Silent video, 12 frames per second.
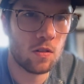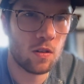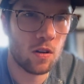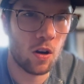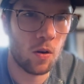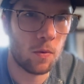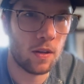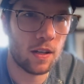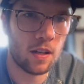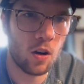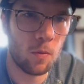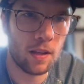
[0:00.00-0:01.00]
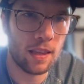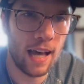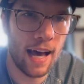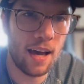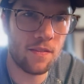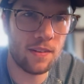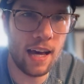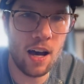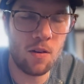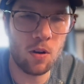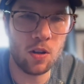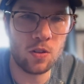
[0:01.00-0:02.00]
Are we live now
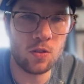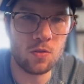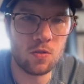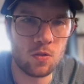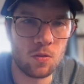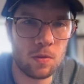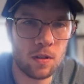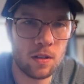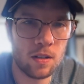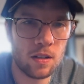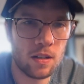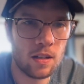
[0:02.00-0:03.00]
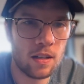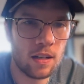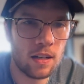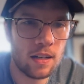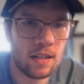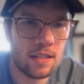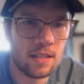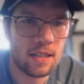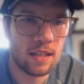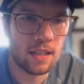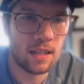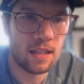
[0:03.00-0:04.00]
on YouTube?
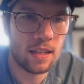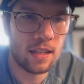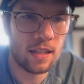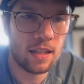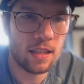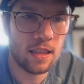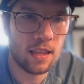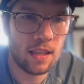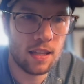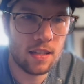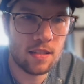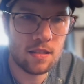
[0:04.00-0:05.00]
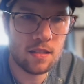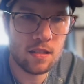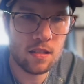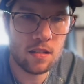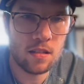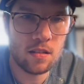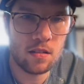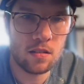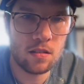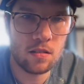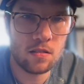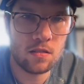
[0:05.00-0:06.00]
See, this
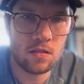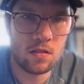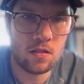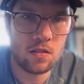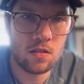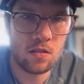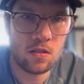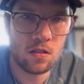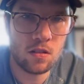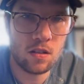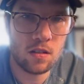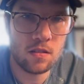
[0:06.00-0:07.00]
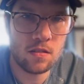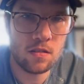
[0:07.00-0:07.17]
does not